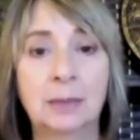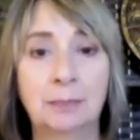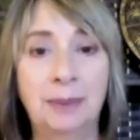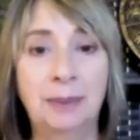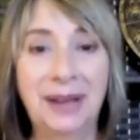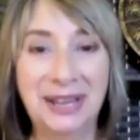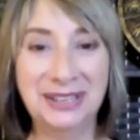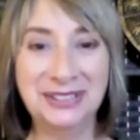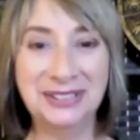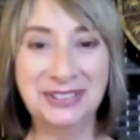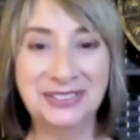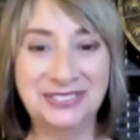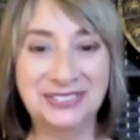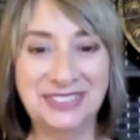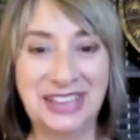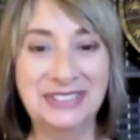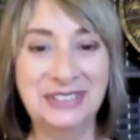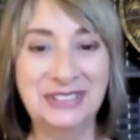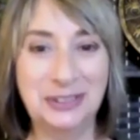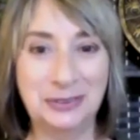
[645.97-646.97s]
But
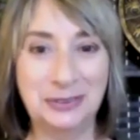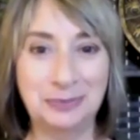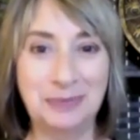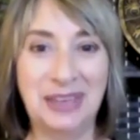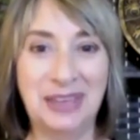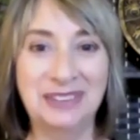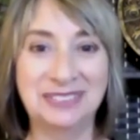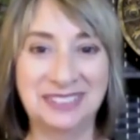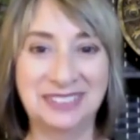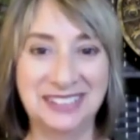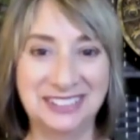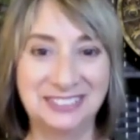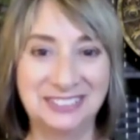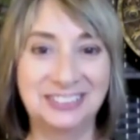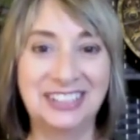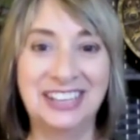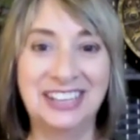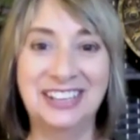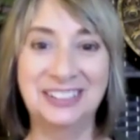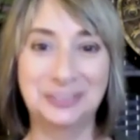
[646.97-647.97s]
Sedna's message
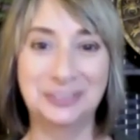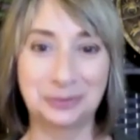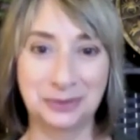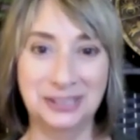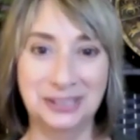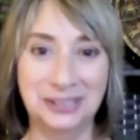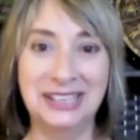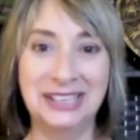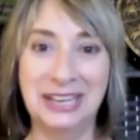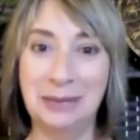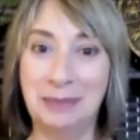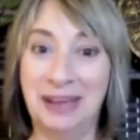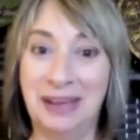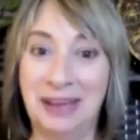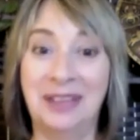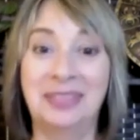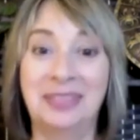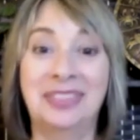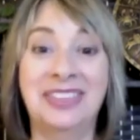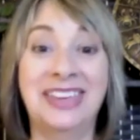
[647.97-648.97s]
is really
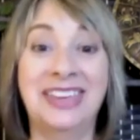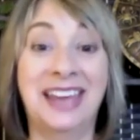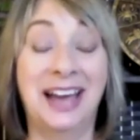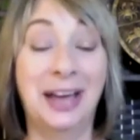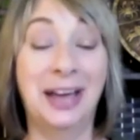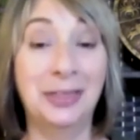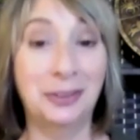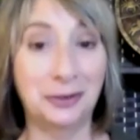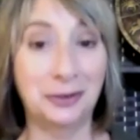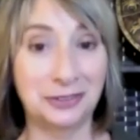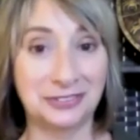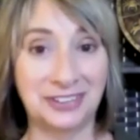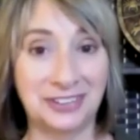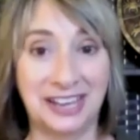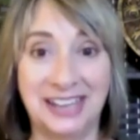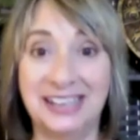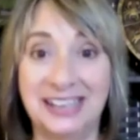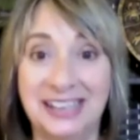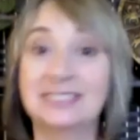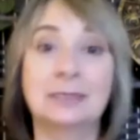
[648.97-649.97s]
about the other side.